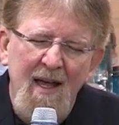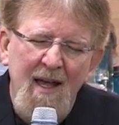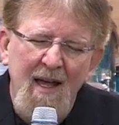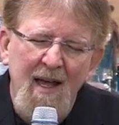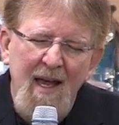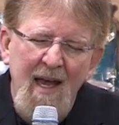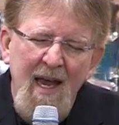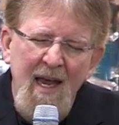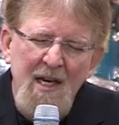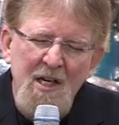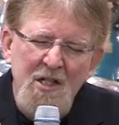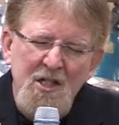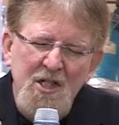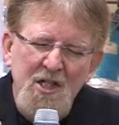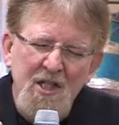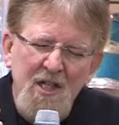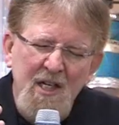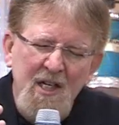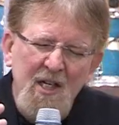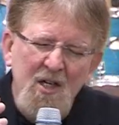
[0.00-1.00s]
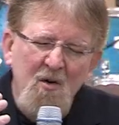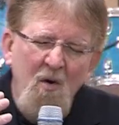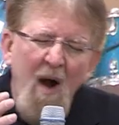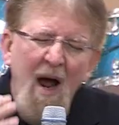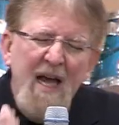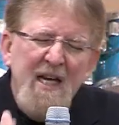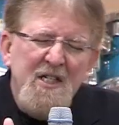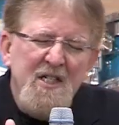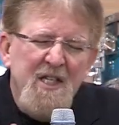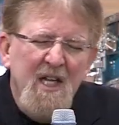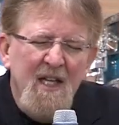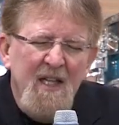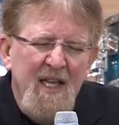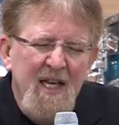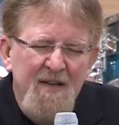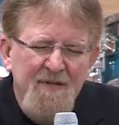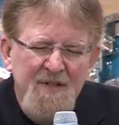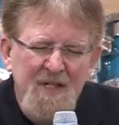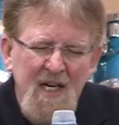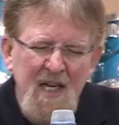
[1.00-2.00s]
It is Christ that
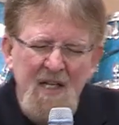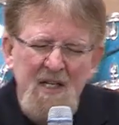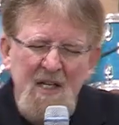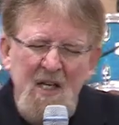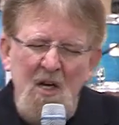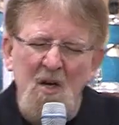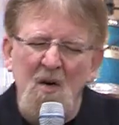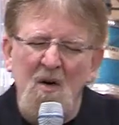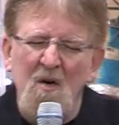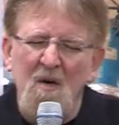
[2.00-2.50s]
lives in you.